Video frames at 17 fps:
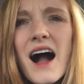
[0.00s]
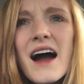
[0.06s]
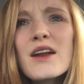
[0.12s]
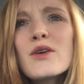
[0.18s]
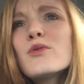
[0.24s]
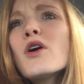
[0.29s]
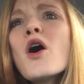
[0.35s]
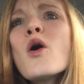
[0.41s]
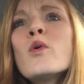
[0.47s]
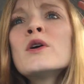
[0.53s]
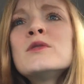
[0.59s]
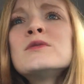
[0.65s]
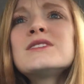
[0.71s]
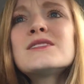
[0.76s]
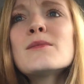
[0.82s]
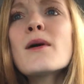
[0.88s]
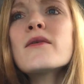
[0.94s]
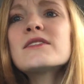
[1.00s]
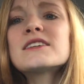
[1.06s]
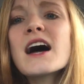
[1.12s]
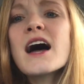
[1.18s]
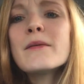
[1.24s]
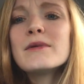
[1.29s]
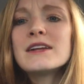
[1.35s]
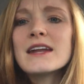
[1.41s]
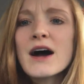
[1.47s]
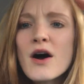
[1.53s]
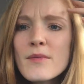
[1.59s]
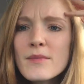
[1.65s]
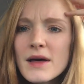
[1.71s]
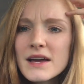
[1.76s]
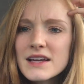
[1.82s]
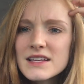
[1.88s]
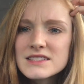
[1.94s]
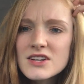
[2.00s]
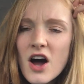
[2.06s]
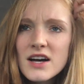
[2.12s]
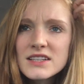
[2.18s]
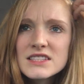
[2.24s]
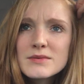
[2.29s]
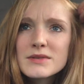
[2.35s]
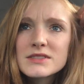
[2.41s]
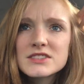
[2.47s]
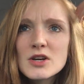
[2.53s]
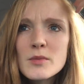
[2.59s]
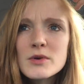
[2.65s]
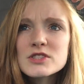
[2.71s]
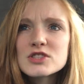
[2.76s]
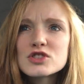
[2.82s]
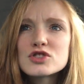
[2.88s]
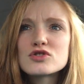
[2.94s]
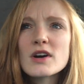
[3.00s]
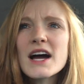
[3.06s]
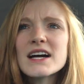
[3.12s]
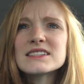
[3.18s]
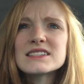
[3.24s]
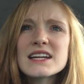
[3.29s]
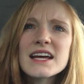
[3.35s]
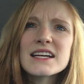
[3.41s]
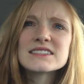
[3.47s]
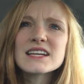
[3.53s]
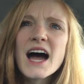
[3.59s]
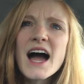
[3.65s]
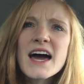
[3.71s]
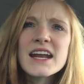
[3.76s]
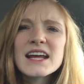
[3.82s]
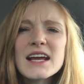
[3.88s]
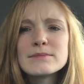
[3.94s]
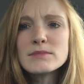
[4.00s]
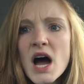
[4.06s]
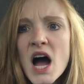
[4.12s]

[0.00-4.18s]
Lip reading: I don't know. I used to eat them all the time, and now I'm like, it's causing me so much stress and anxiety.